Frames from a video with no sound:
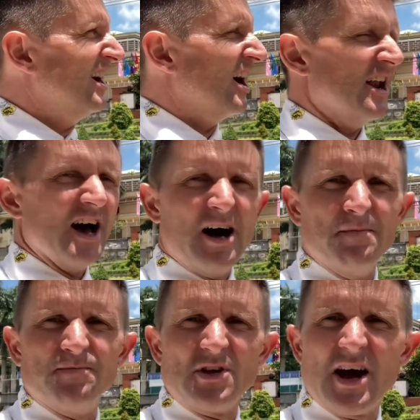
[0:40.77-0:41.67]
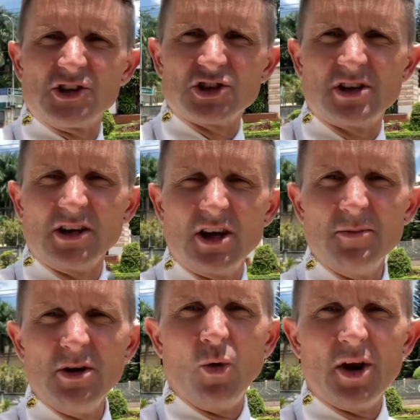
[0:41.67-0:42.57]
And um, yeah, she's going to give
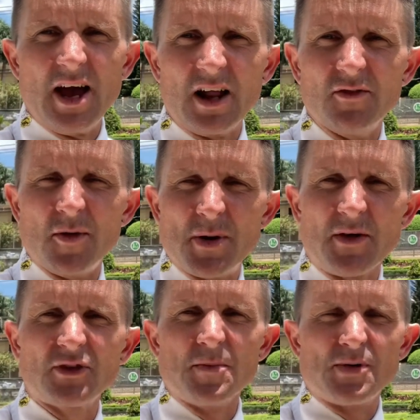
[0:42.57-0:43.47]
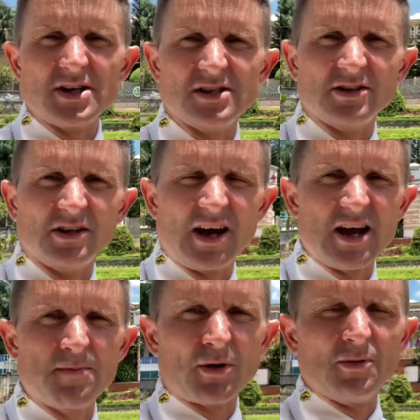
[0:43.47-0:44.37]
me one hell of a birthday present
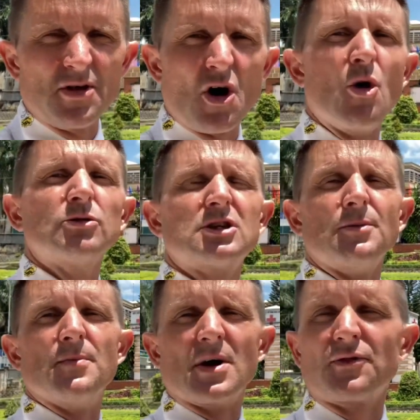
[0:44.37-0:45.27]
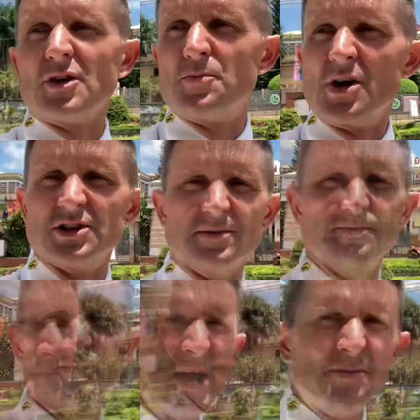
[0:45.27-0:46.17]
today, probably the ultimate birthday present.
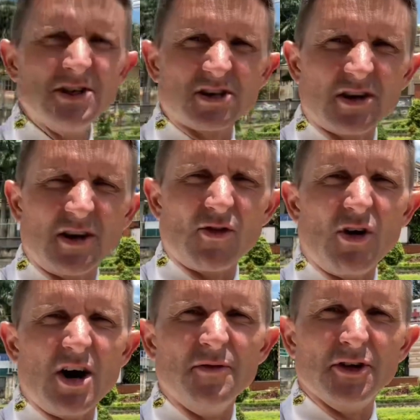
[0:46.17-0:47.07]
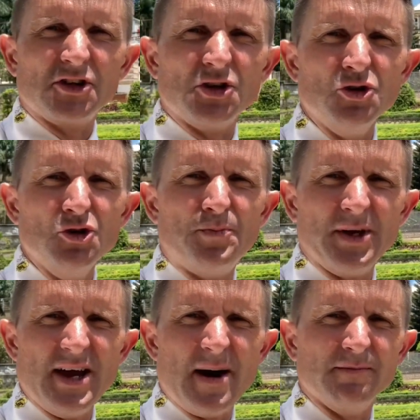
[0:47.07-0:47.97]
Uh, baby's going to arrive at 2
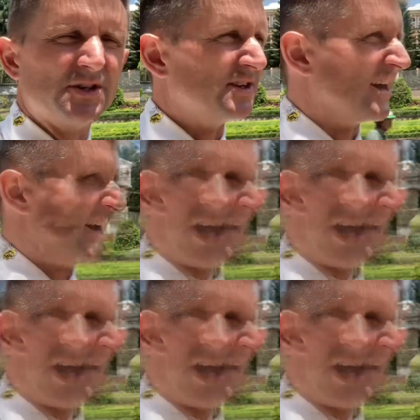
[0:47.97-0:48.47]
p.m. today.